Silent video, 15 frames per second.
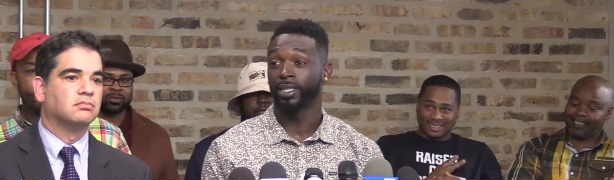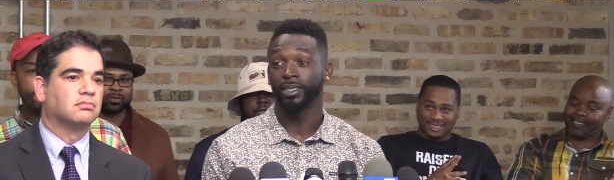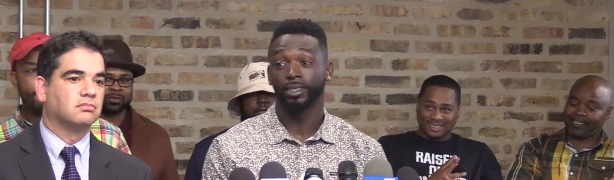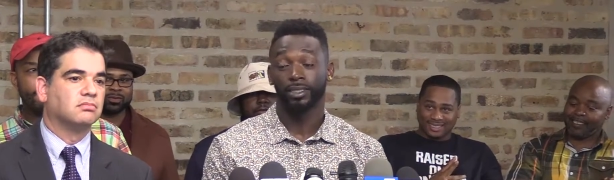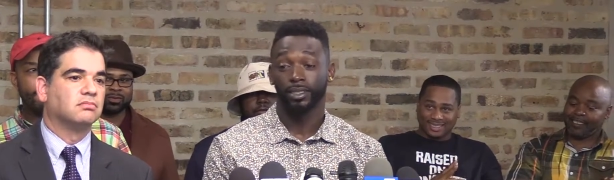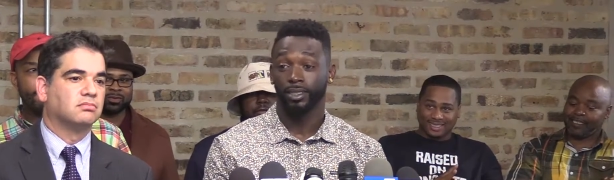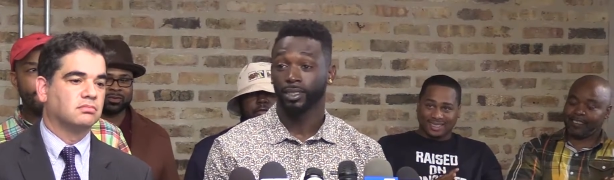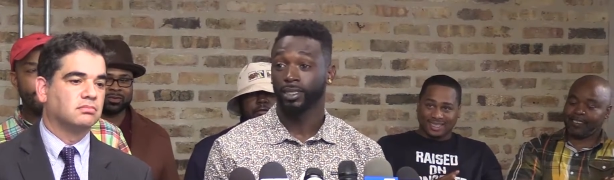
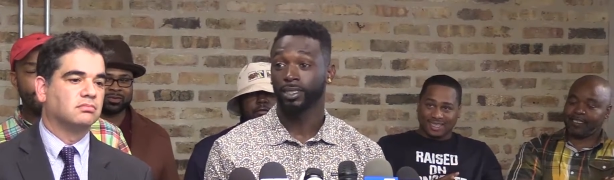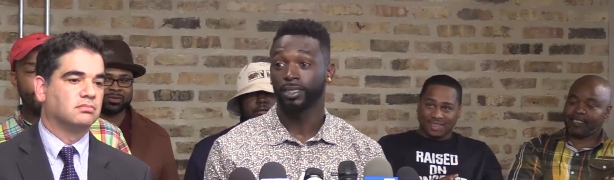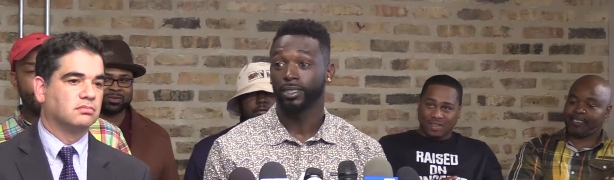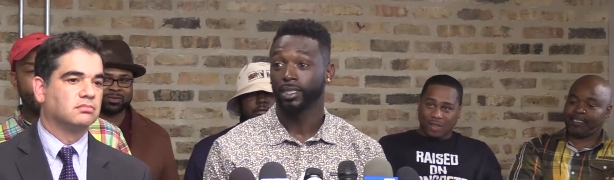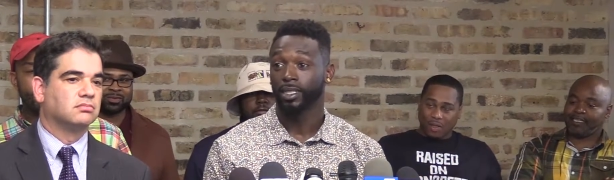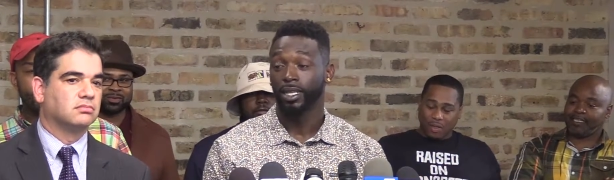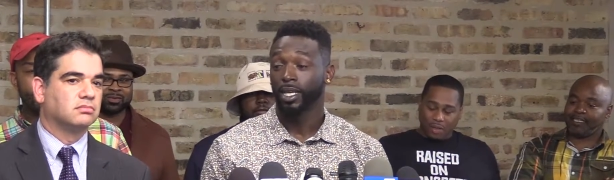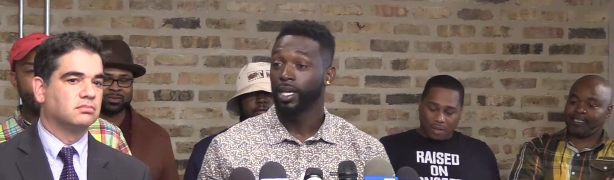Speaker 1: It's, it's,
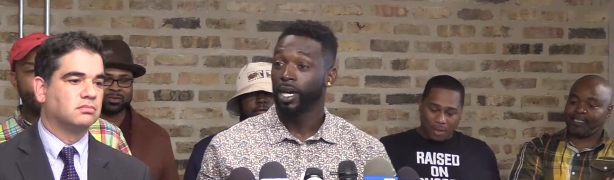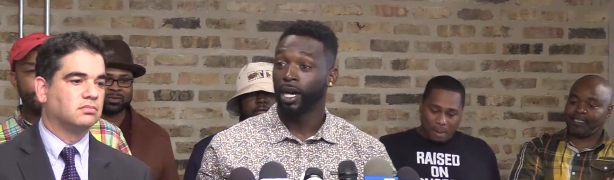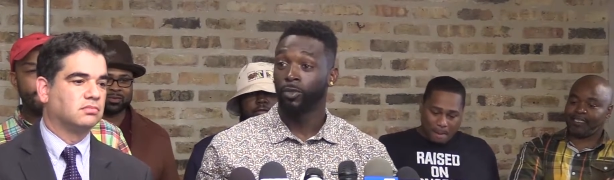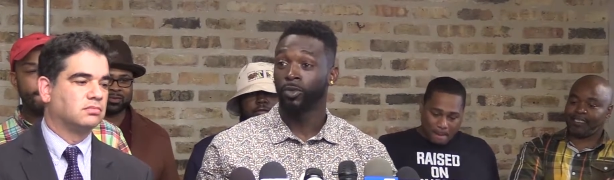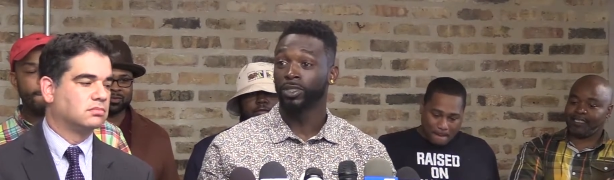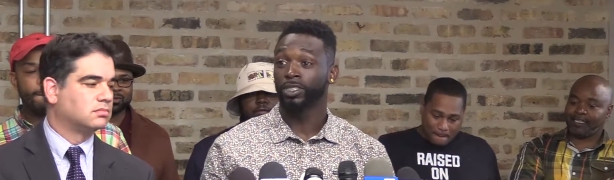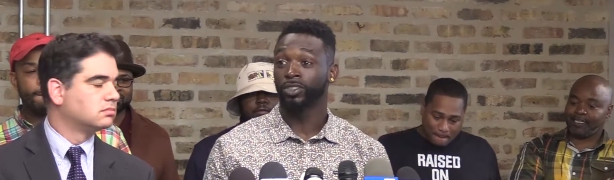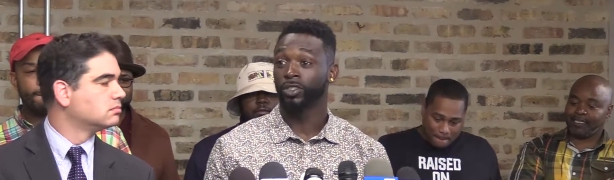I
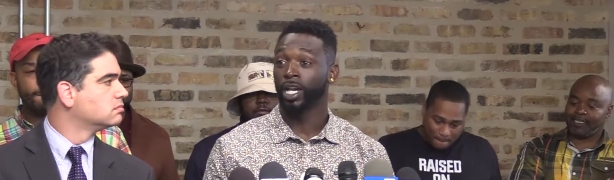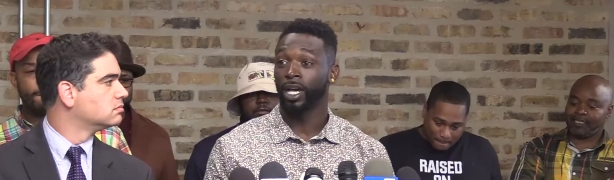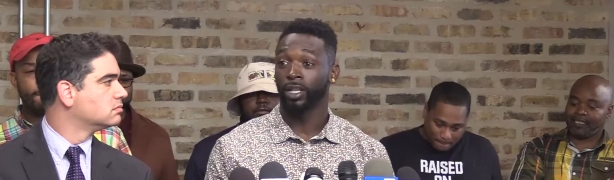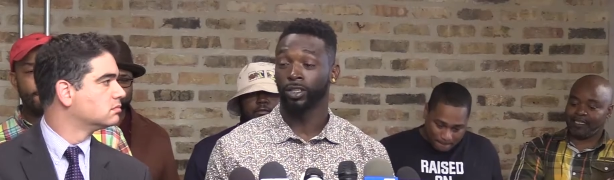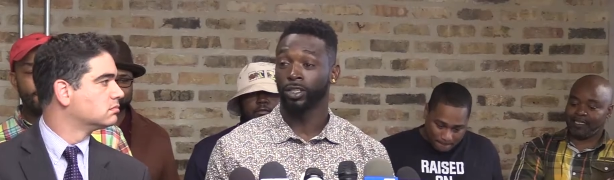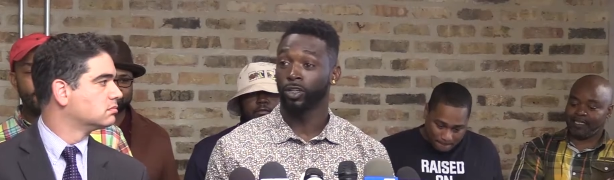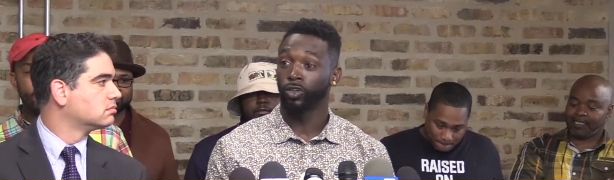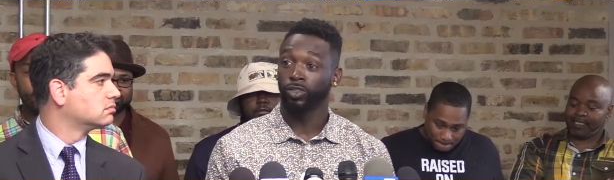went to trial
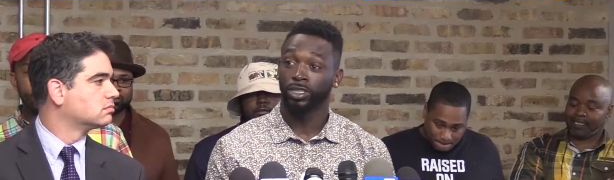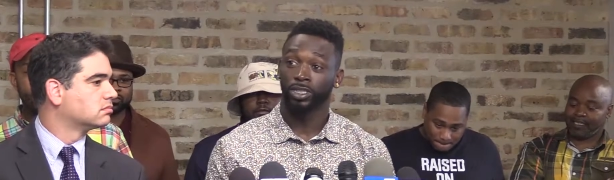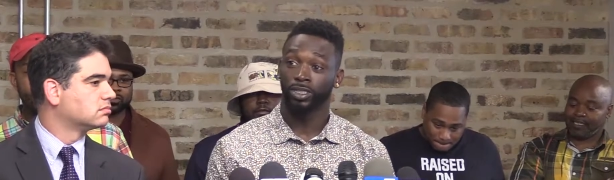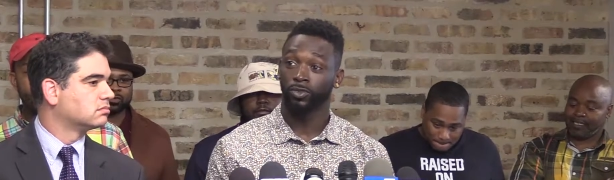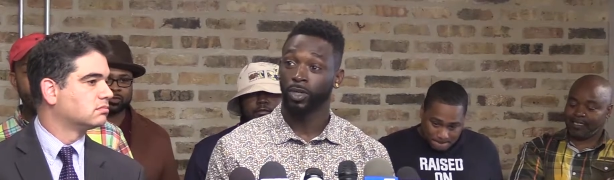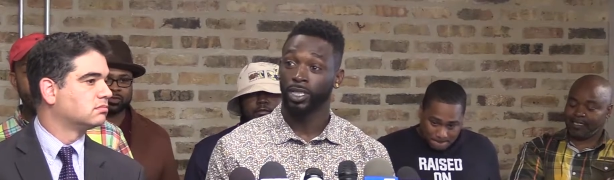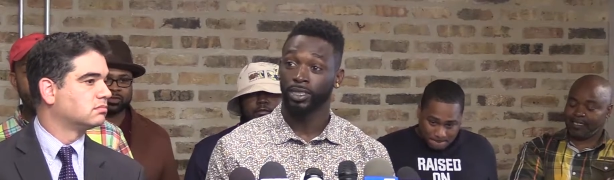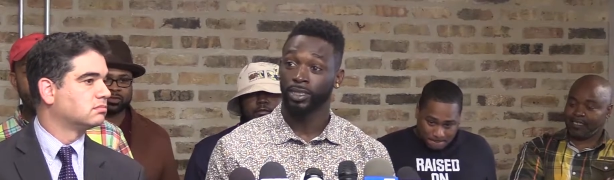on the whole
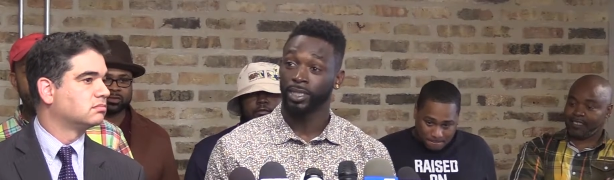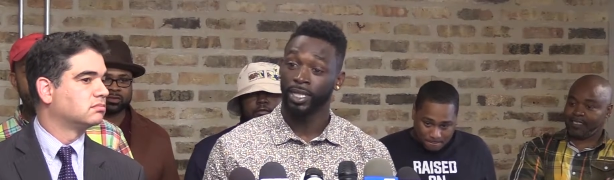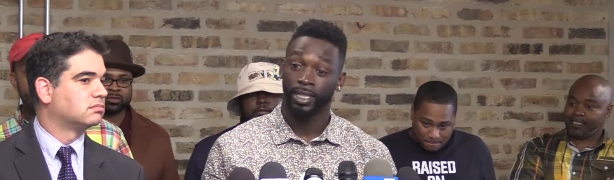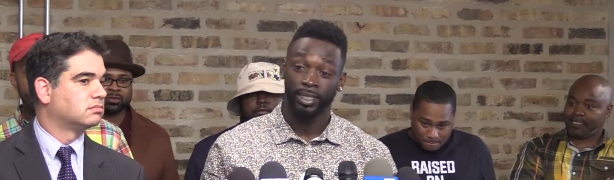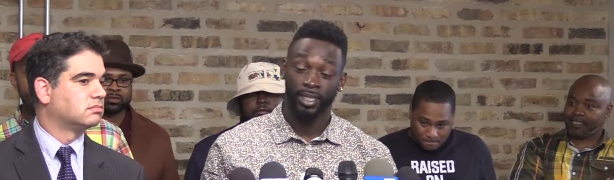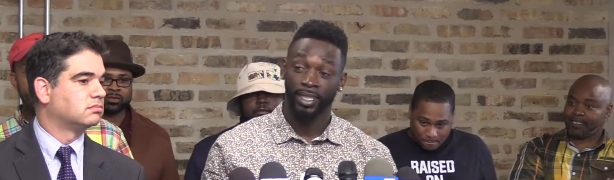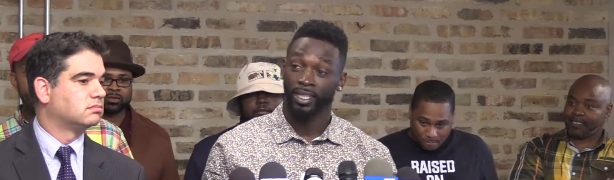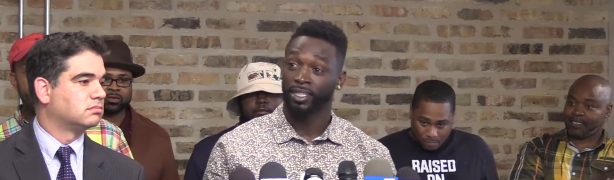situation,
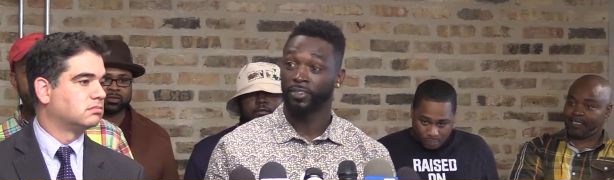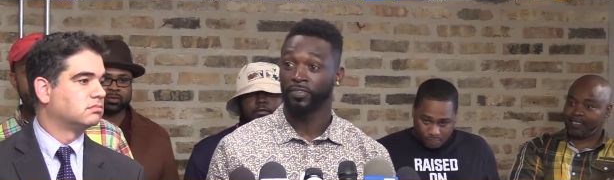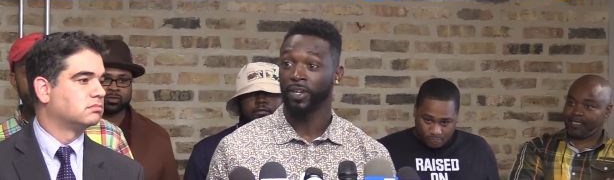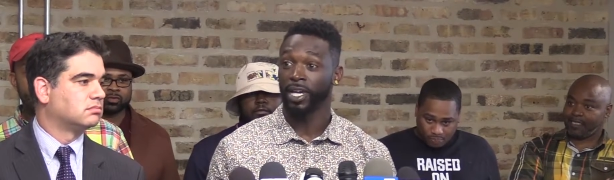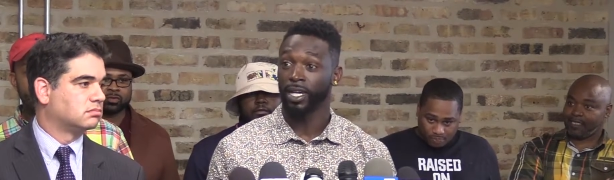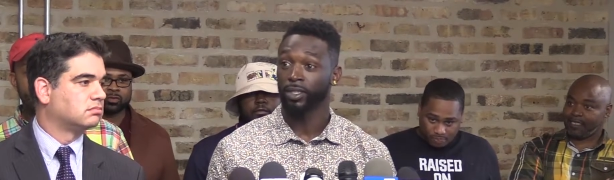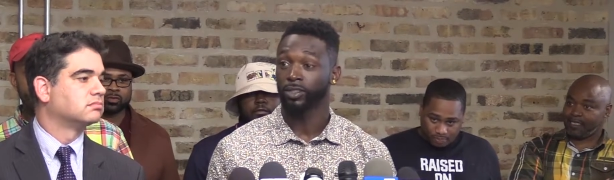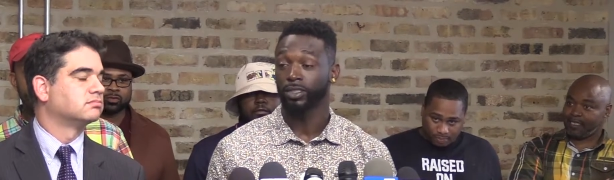everything in the
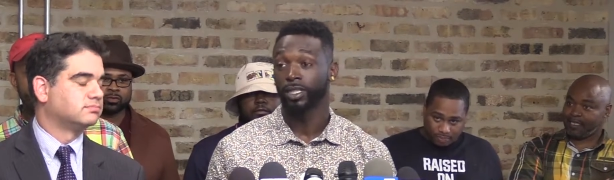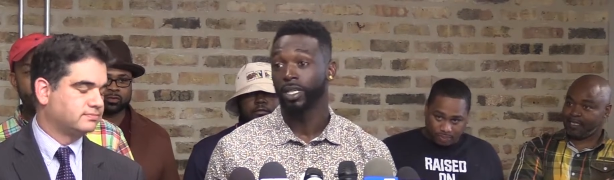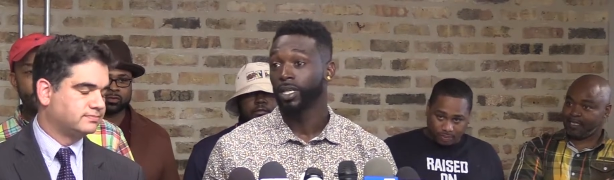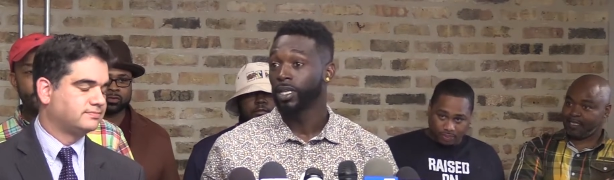files,